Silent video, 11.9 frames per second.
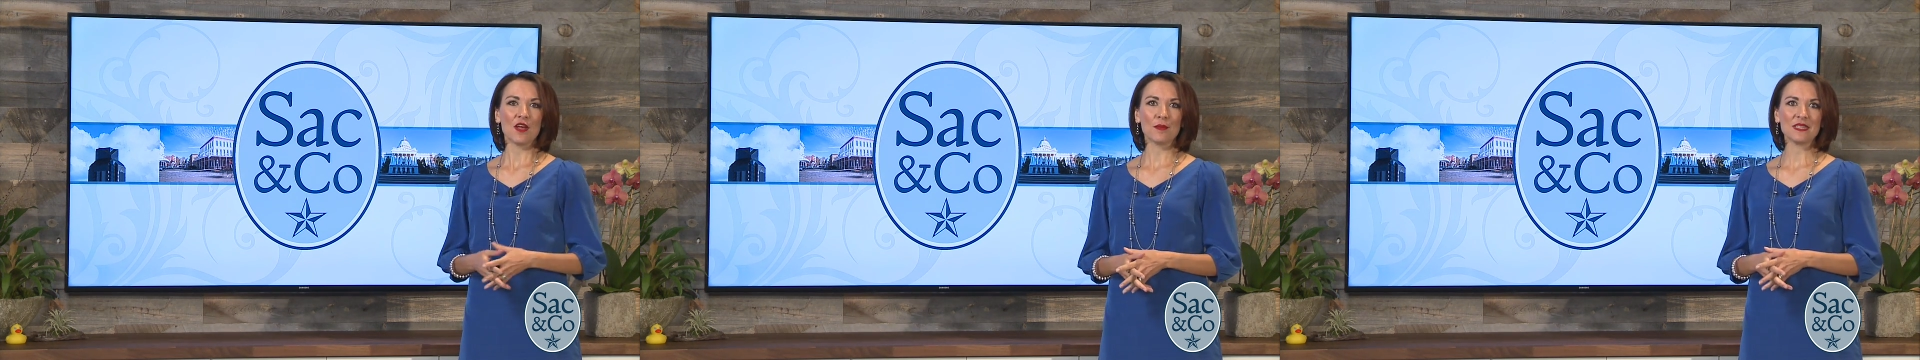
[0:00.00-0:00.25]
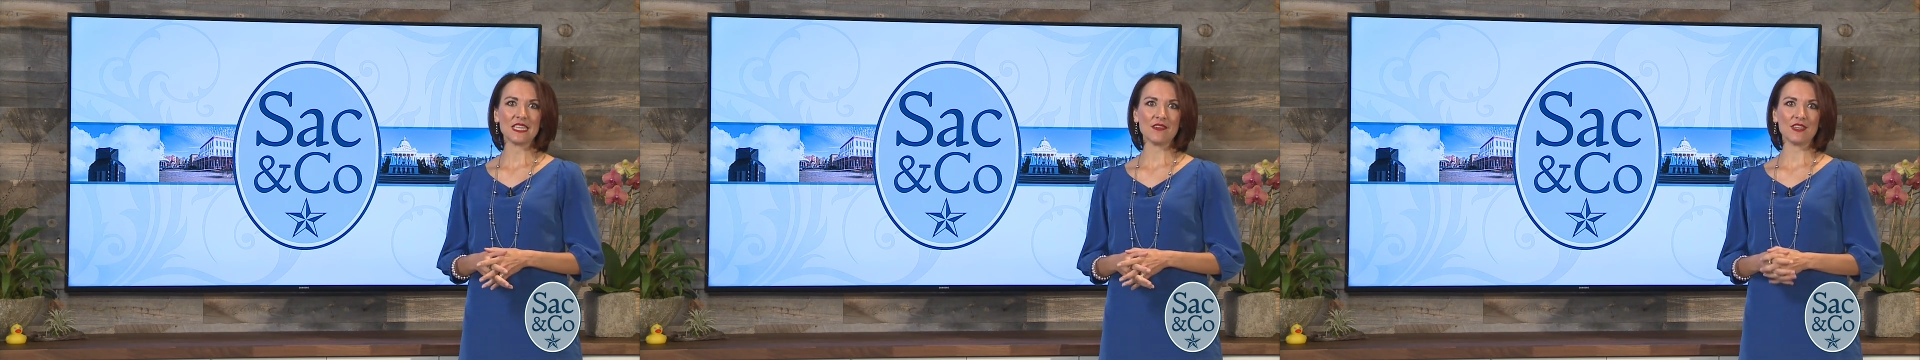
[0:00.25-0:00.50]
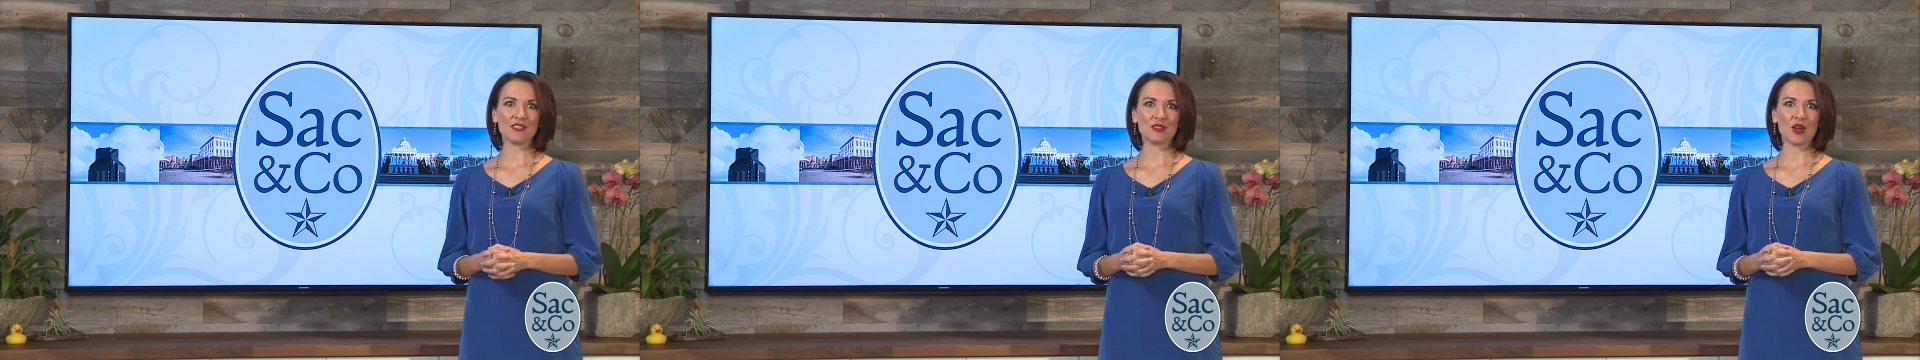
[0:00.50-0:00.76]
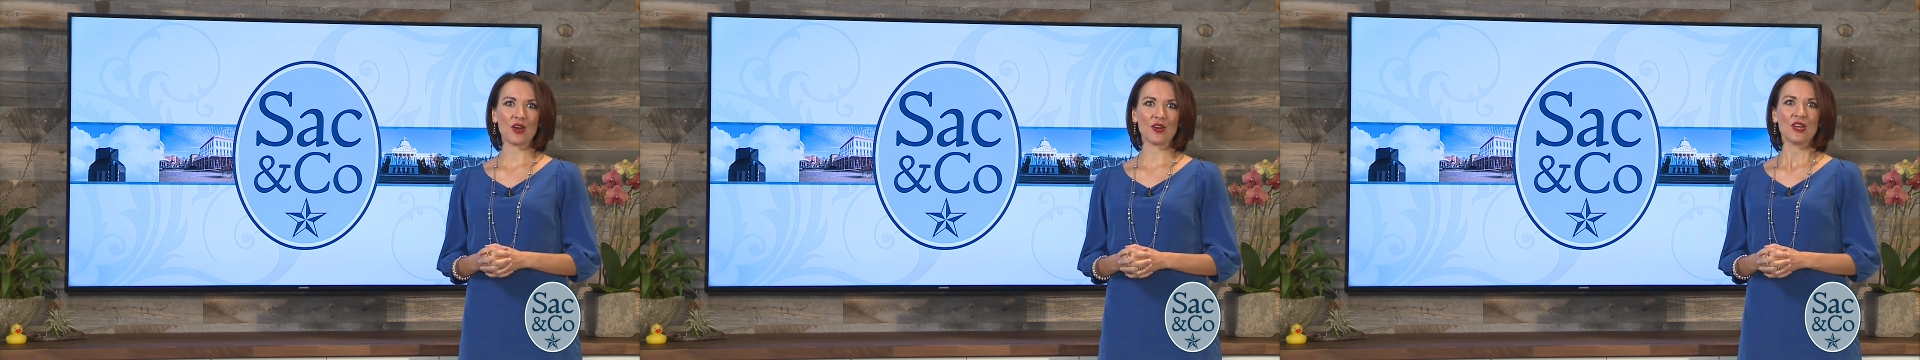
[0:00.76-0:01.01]
Film and TV
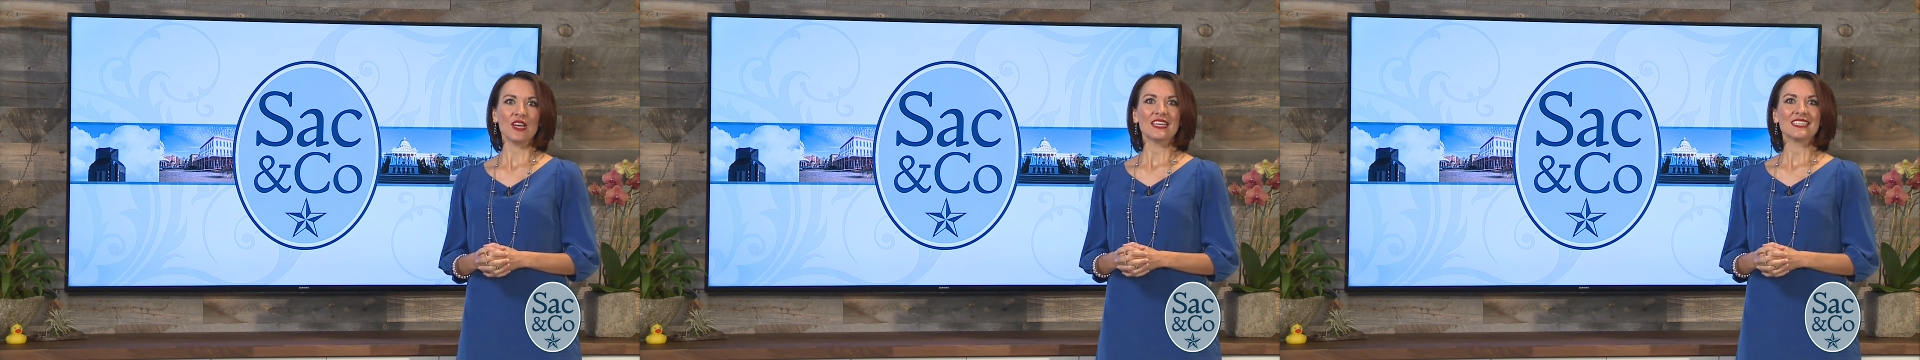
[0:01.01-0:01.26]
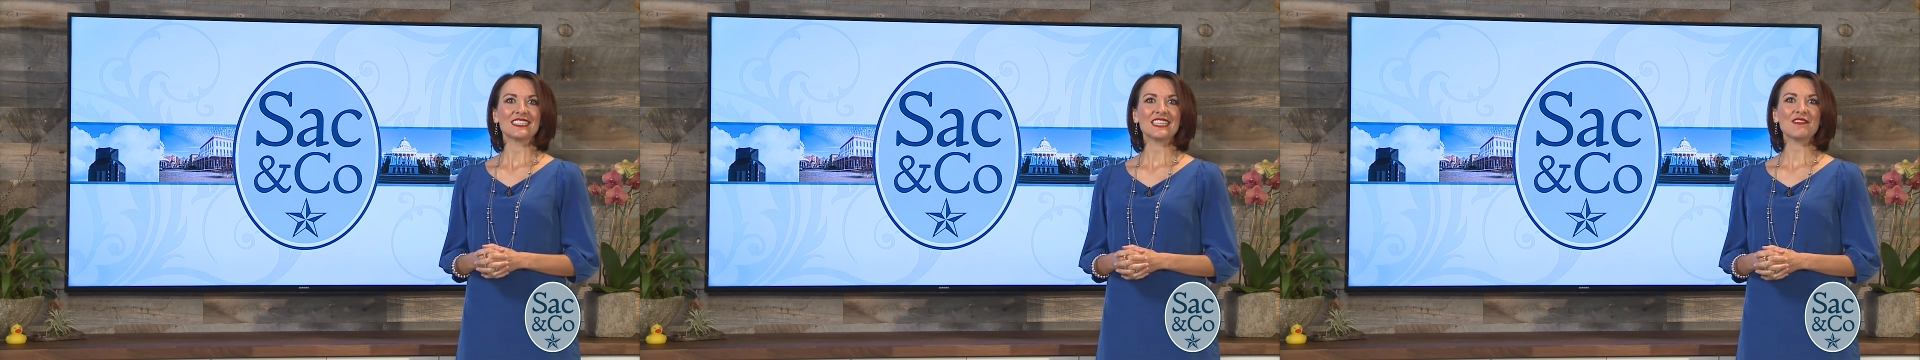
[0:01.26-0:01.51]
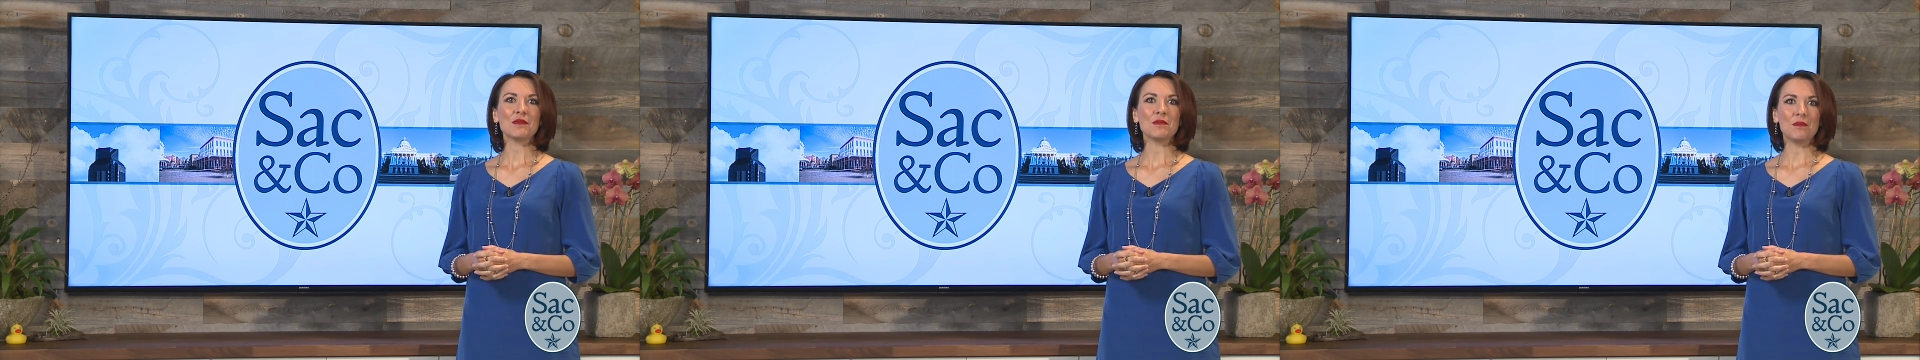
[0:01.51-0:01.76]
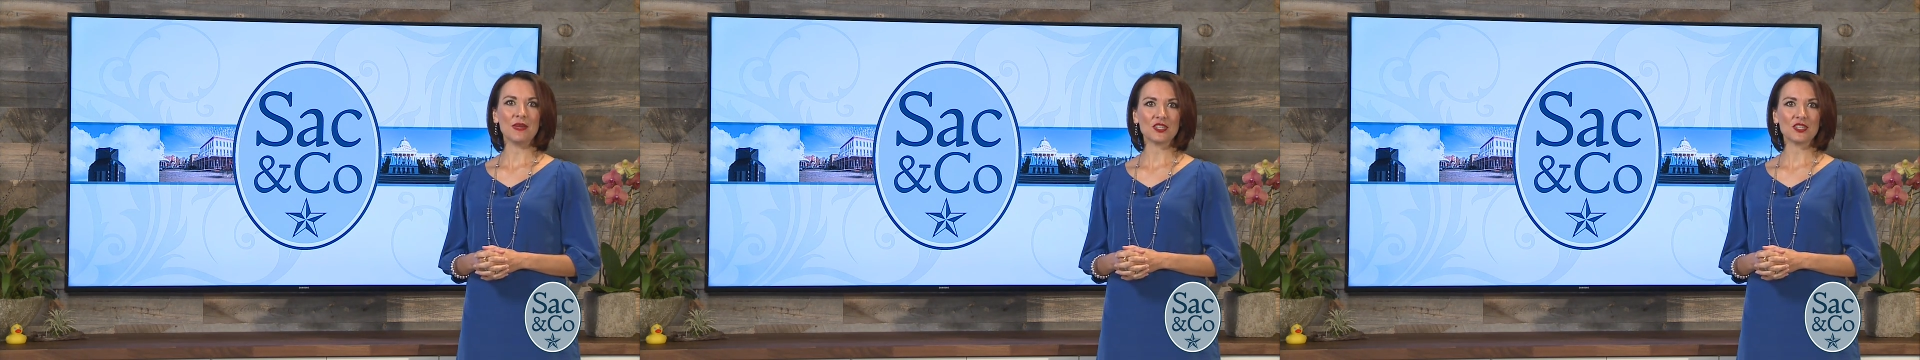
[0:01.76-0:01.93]
star Stephen